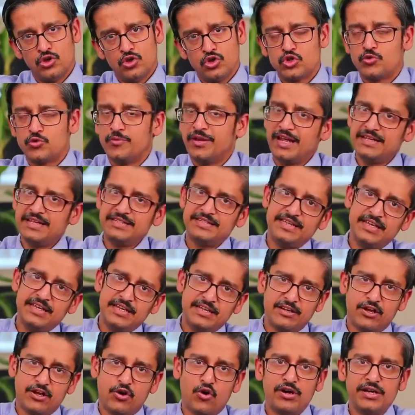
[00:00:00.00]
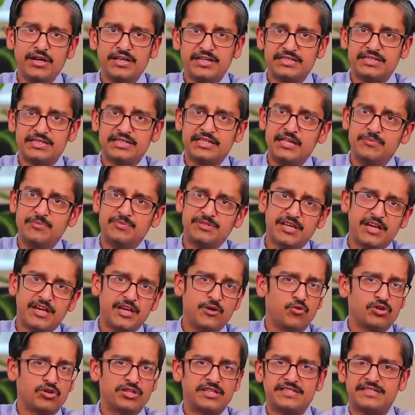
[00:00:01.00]
So when I say recording a sleep study,
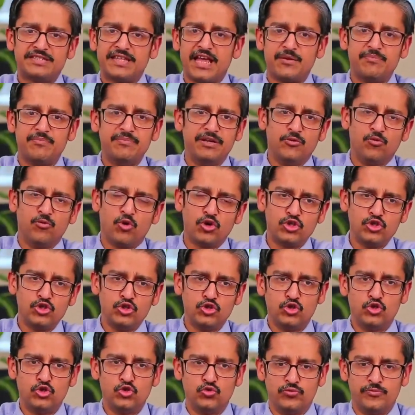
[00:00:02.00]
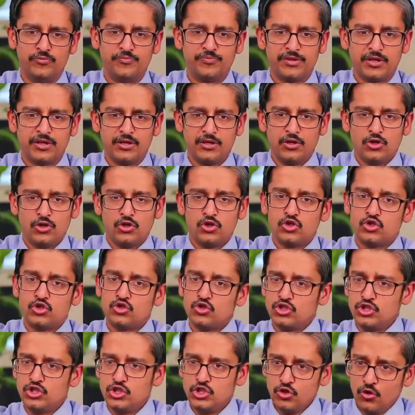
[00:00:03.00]
what does that mean? What do you do? So
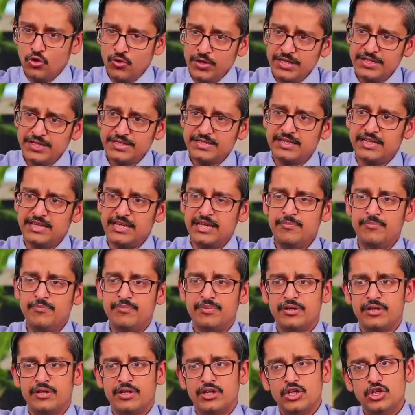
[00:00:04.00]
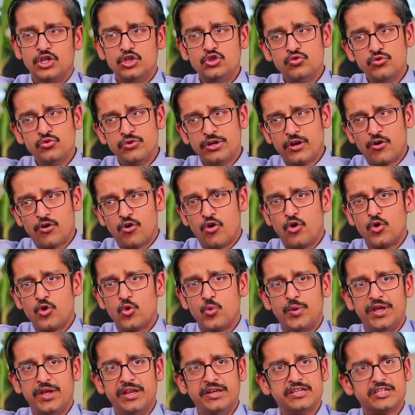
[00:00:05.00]
during sleep, you
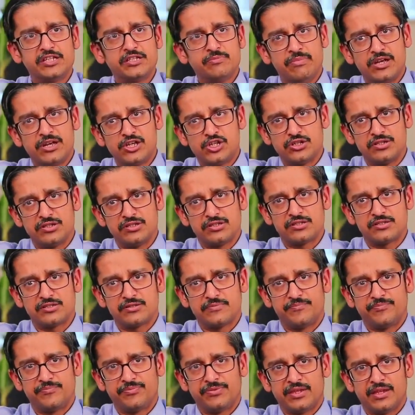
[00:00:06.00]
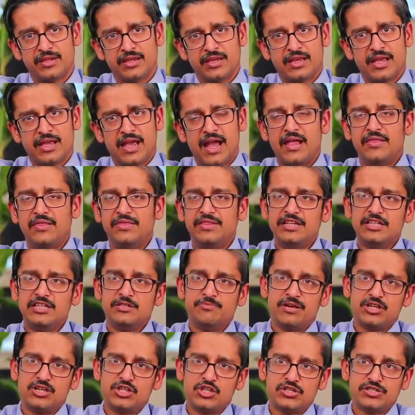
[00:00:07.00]
record various measures. And these
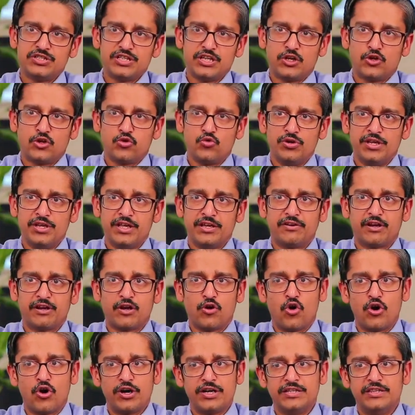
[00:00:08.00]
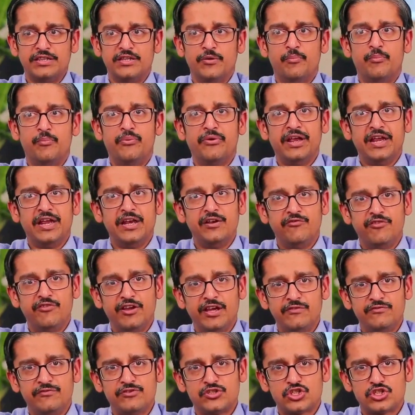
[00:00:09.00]
measures including recording the brain
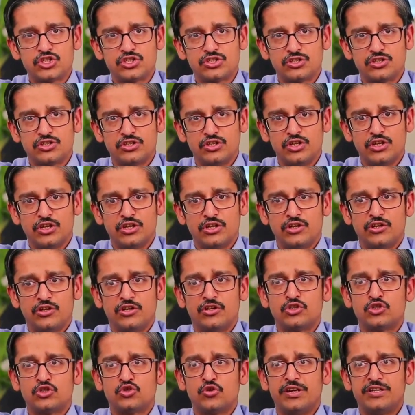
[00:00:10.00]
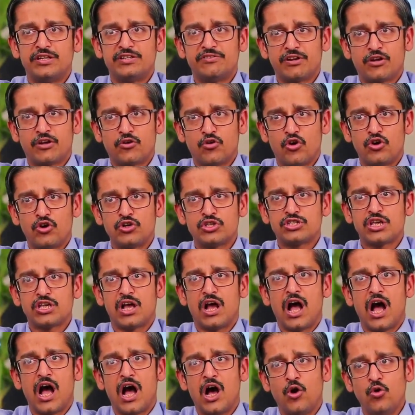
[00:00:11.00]
waves. So it records
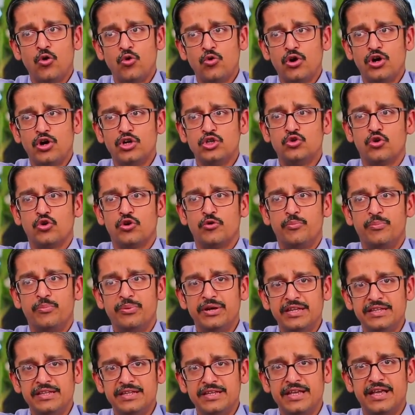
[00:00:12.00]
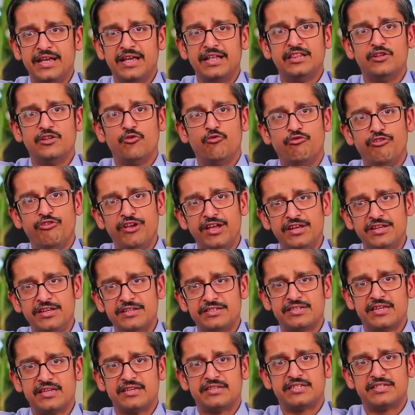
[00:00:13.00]
how you're breathing in the
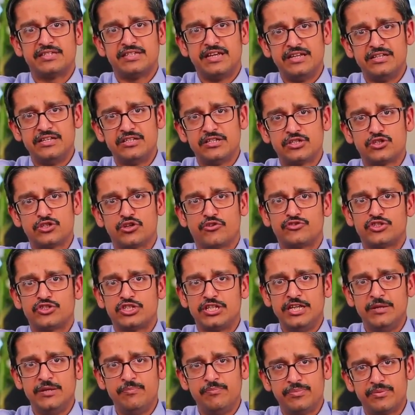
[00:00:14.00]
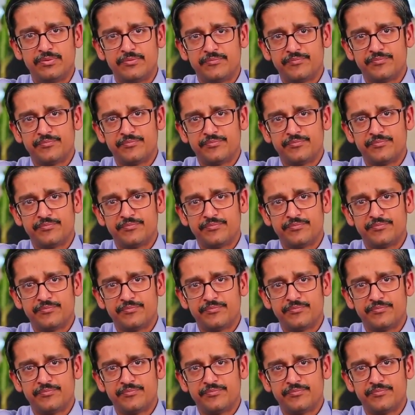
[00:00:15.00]
various stages of sleep.